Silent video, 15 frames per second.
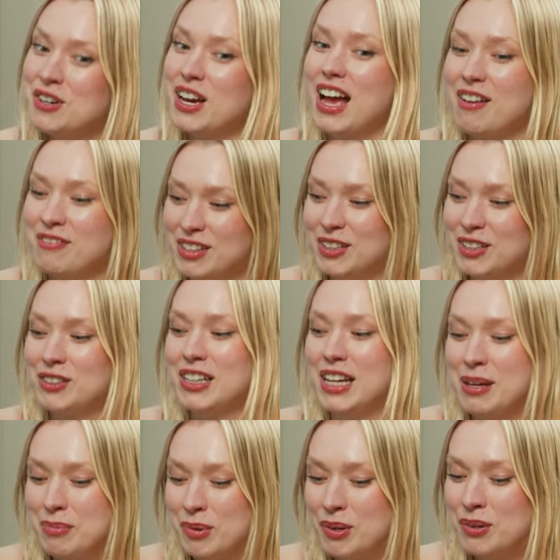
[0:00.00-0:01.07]
I have a little
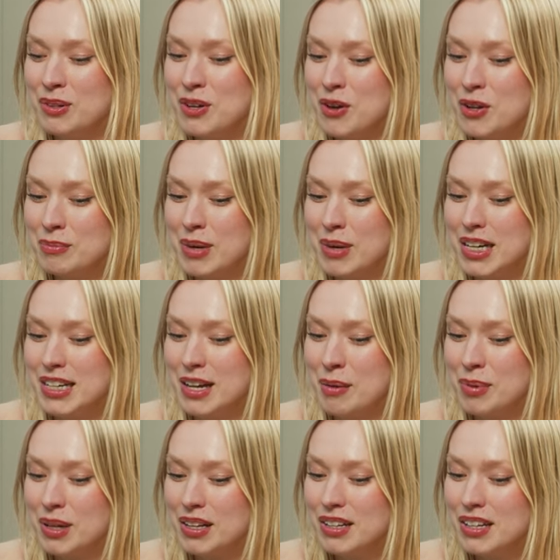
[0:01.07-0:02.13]
label called
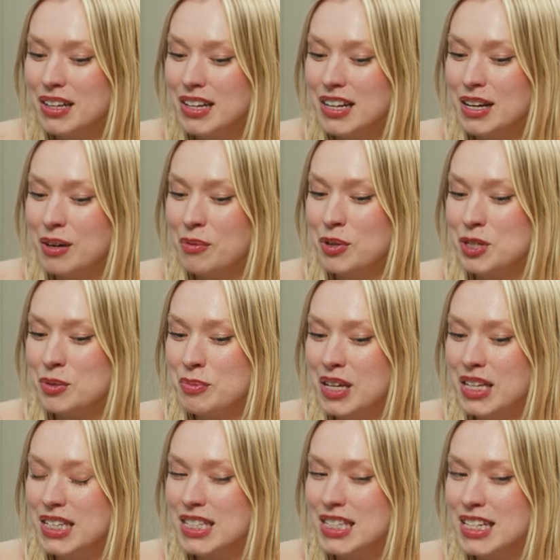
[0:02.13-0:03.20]
Mananaba, yes. which
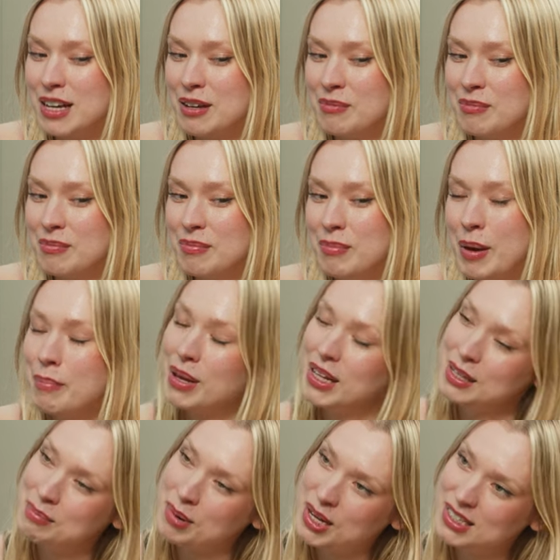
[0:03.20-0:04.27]
means um, my
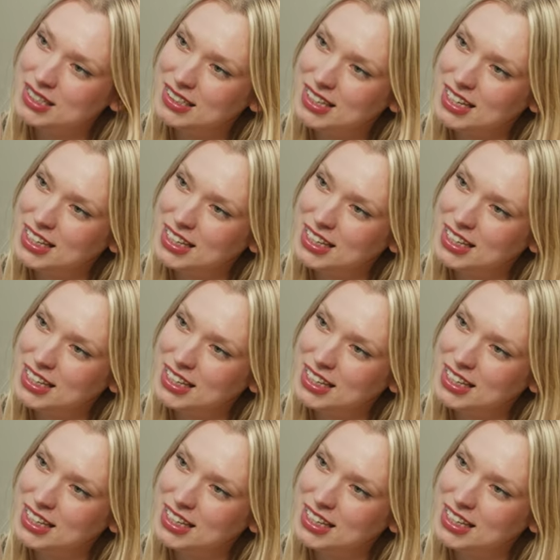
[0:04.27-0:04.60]
belly button in